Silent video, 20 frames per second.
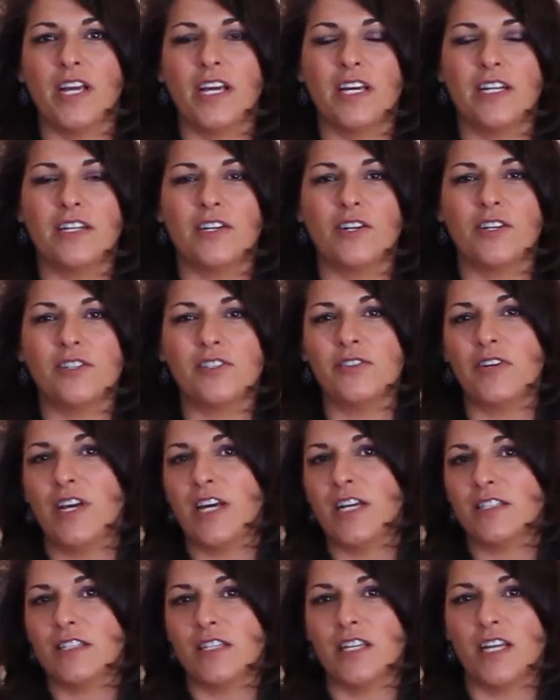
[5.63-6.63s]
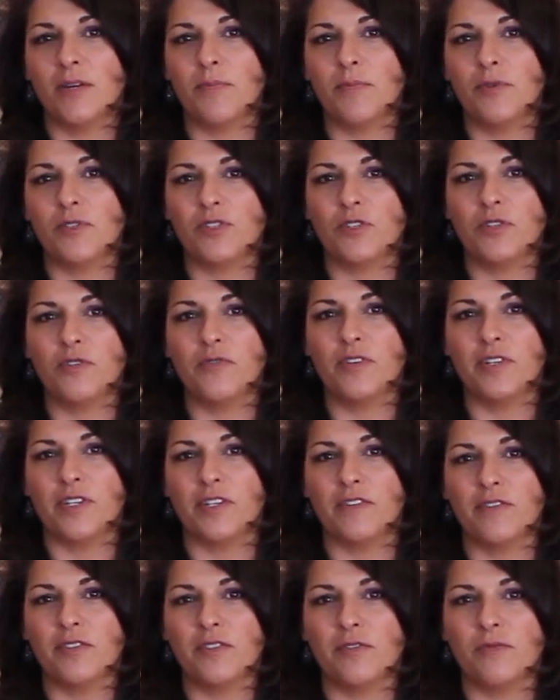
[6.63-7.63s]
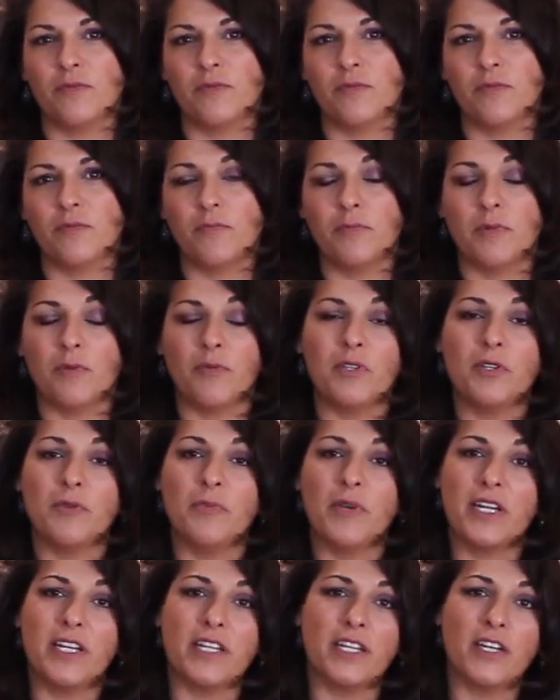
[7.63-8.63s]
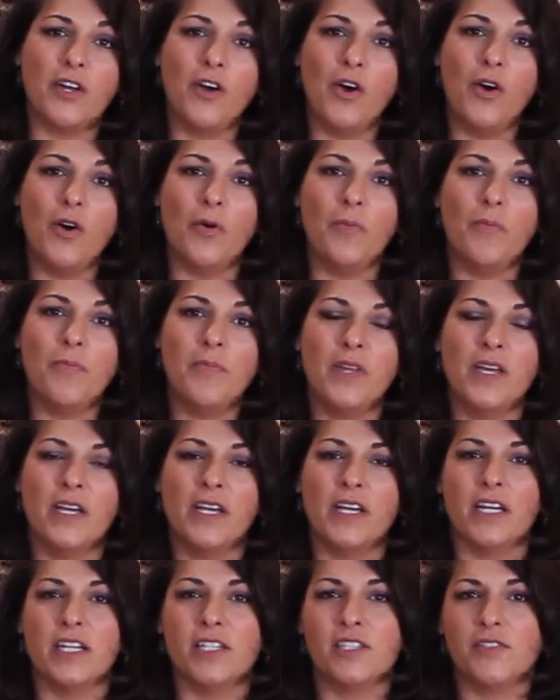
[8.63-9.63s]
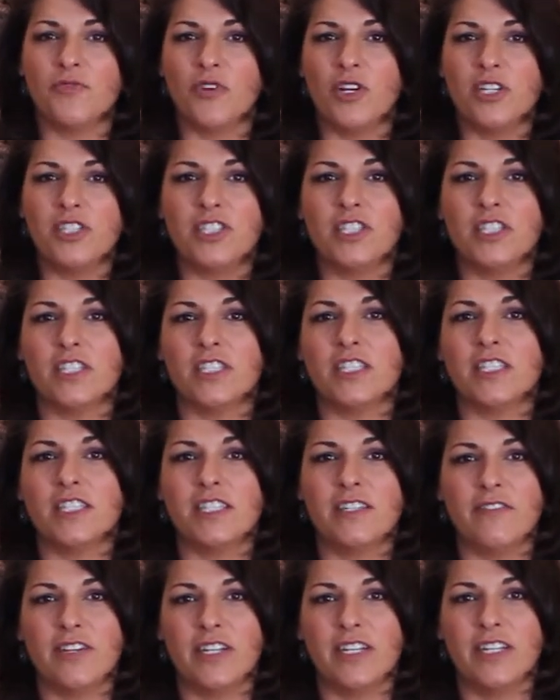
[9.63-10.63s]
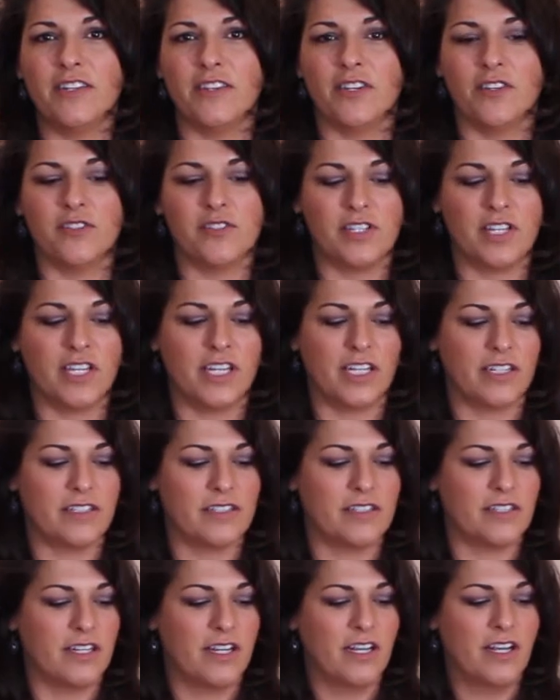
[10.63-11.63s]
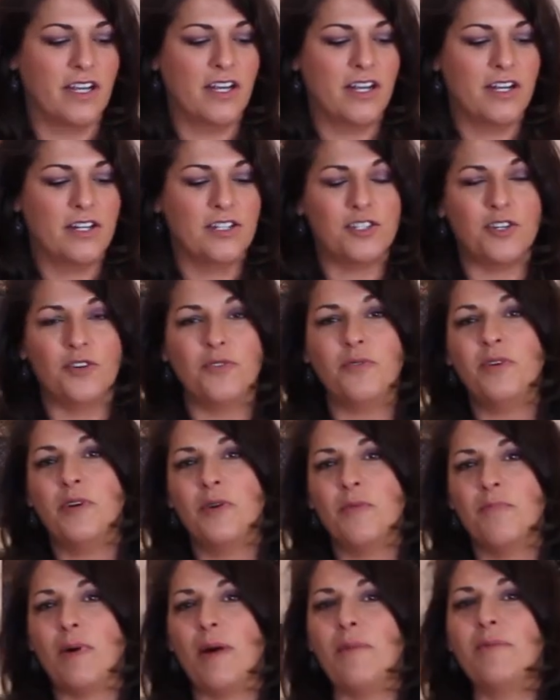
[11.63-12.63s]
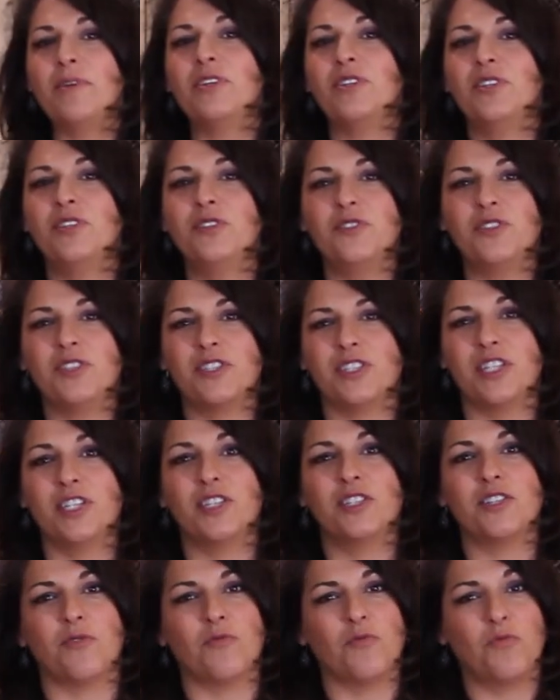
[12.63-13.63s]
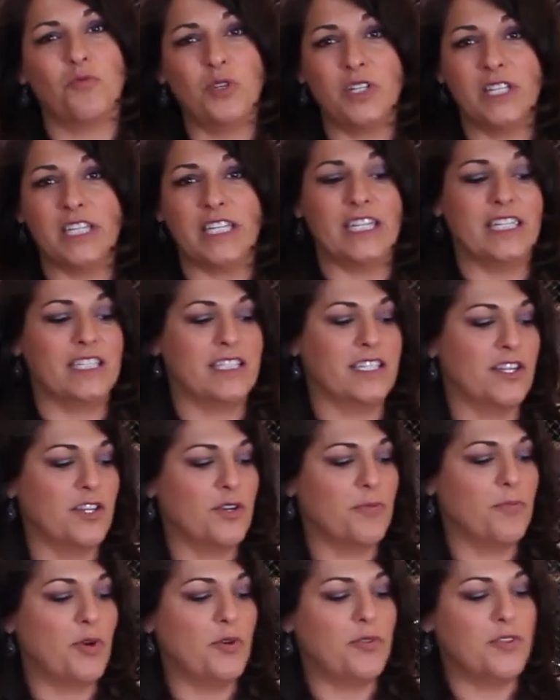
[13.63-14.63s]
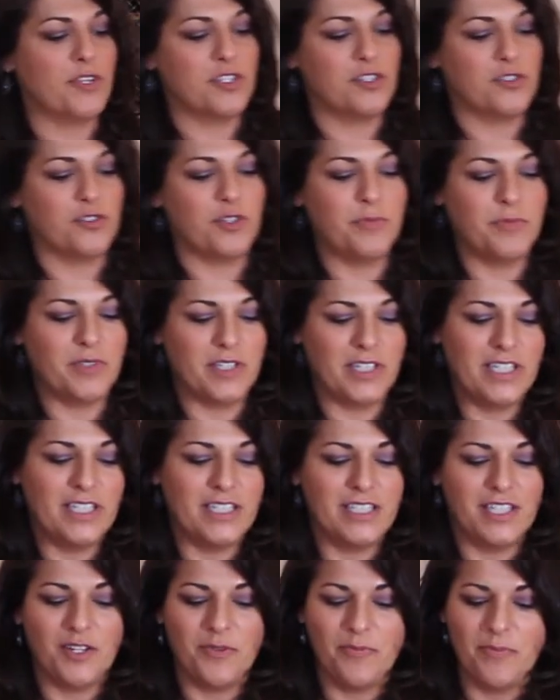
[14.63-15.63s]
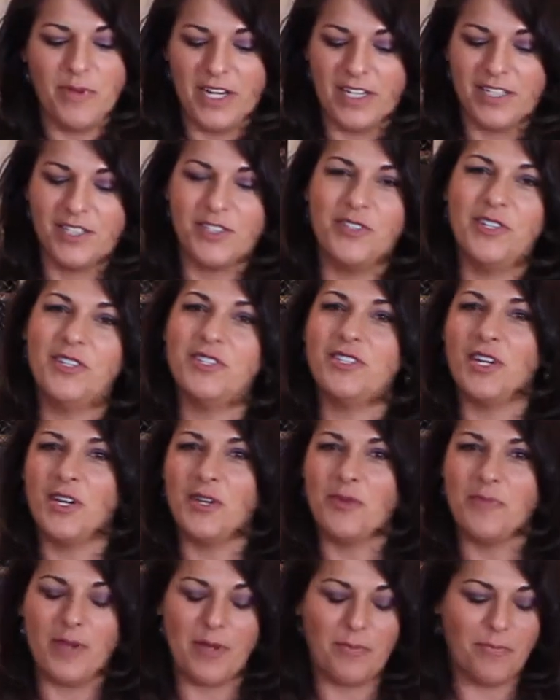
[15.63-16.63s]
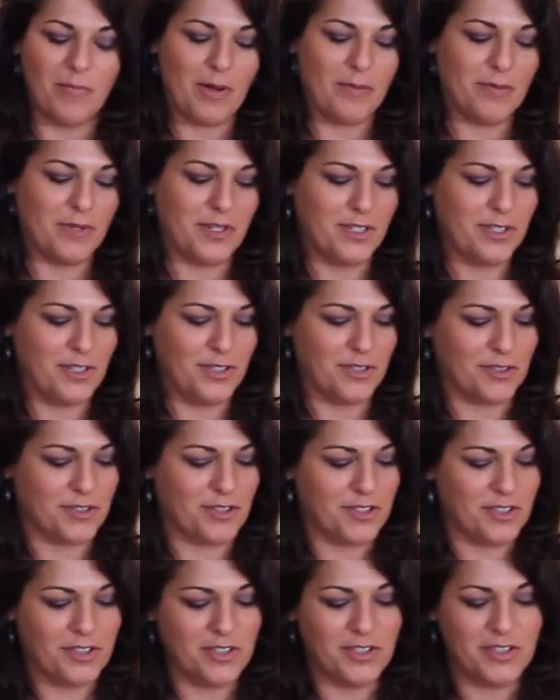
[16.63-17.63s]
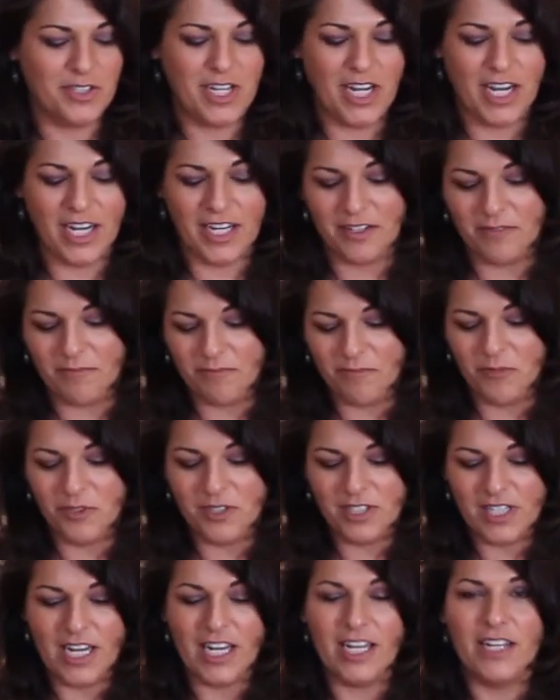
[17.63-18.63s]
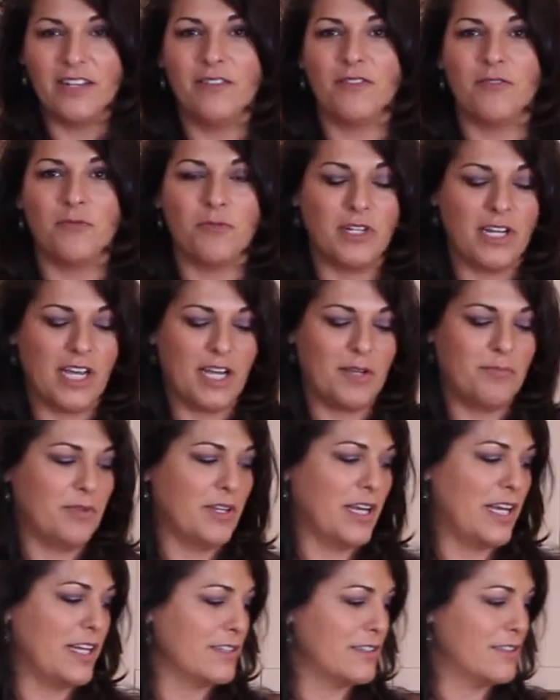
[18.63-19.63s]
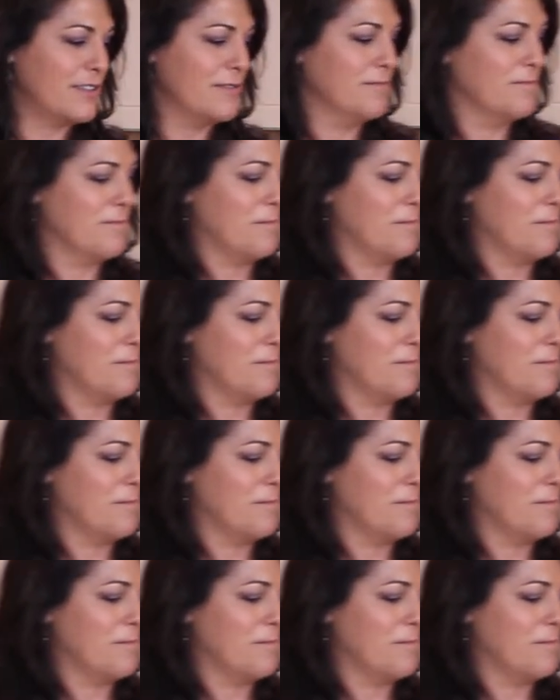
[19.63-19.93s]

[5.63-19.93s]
And it also has a lot of preservatives. But when you make it at home, it's fresh and it doesn't have any of those things. So baba ganoush is really easy. They're both extremely easy to make. So here's how you make baba ganoush. You take, we'll say, 3 eggplants.